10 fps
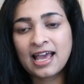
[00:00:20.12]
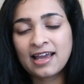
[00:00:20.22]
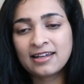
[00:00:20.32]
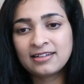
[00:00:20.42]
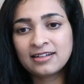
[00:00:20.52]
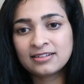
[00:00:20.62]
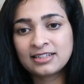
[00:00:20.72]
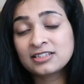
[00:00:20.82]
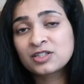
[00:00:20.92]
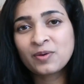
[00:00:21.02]
and
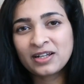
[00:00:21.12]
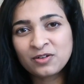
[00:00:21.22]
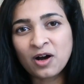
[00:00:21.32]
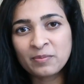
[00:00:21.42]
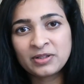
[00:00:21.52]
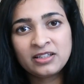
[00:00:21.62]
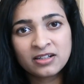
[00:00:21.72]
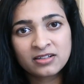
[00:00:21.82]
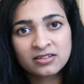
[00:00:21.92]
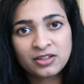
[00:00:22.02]
that's quite common
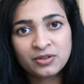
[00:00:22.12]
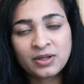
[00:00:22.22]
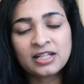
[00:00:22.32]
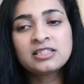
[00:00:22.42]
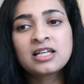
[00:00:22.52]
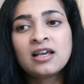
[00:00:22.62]
here in the US.